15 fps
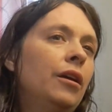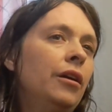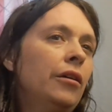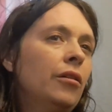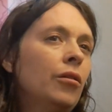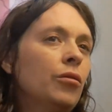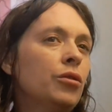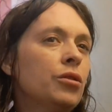you
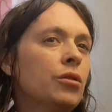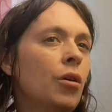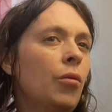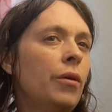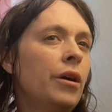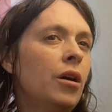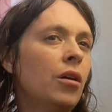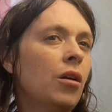know, just
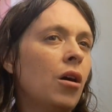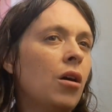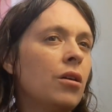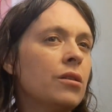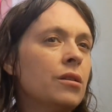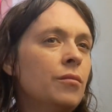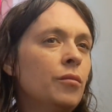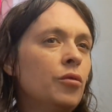going on
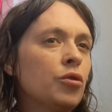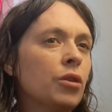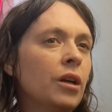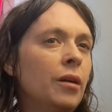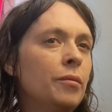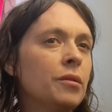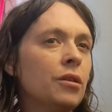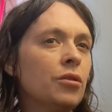awesome
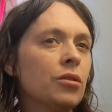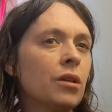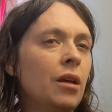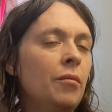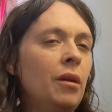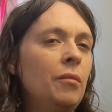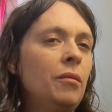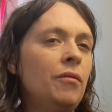trips. It just,
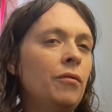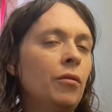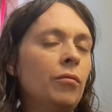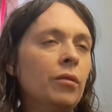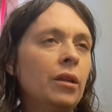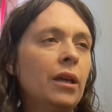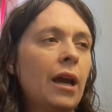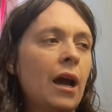it made me feel
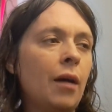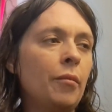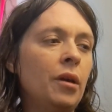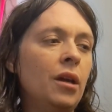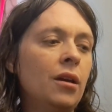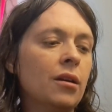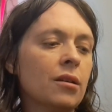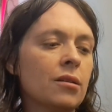really
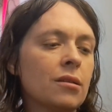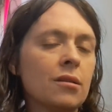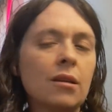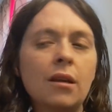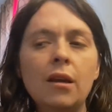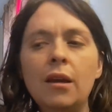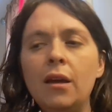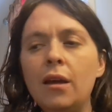happy because
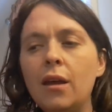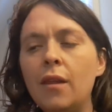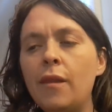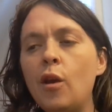in